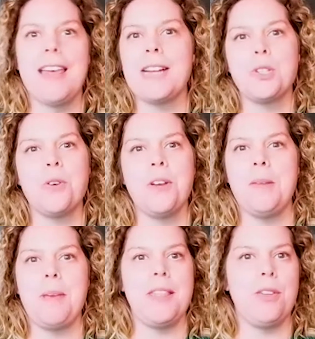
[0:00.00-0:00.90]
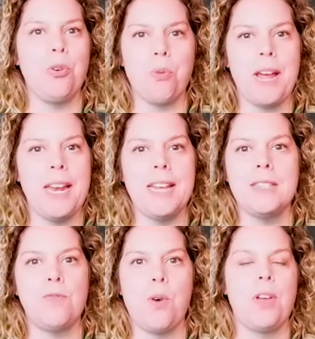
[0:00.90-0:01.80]
That's going to be the
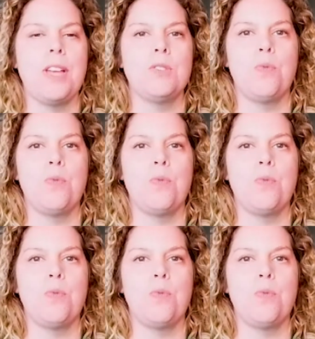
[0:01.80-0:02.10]
greatest focus